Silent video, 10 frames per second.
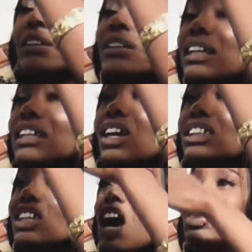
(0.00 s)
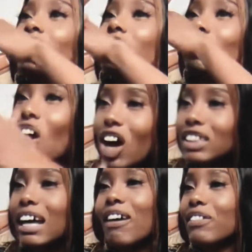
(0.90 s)
He does
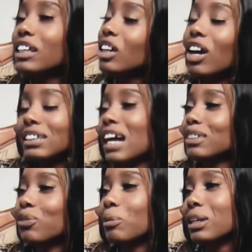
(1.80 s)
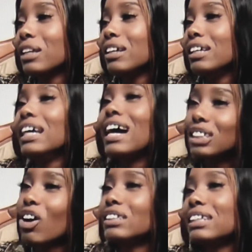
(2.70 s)
not have any contact for me. He
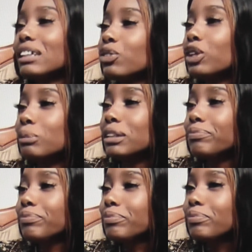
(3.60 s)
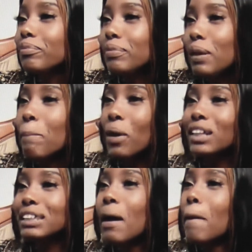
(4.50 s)
has contact for me.
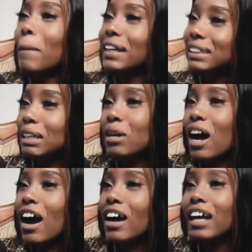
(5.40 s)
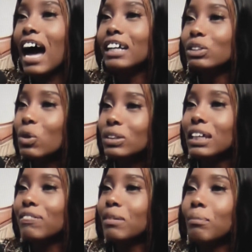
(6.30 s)
But my SIM card, I don't
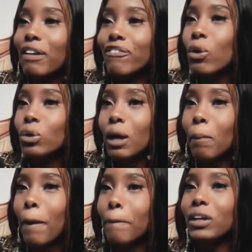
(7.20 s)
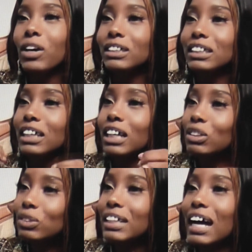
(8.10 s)
give him my phone number because he can
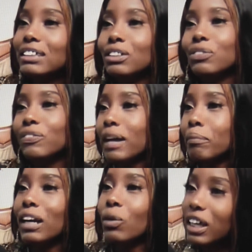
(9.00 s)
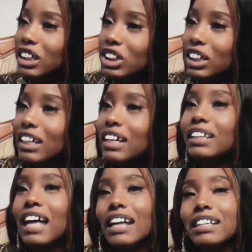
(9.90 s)
use that to find my location.
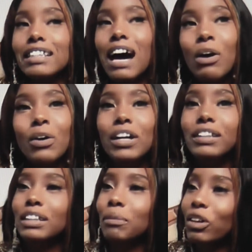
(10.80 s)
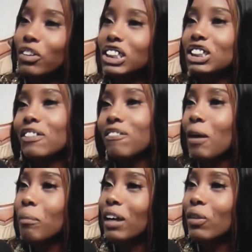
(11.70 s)
That is how the immigration
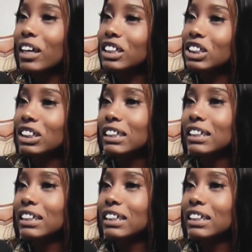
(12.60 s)
found my location.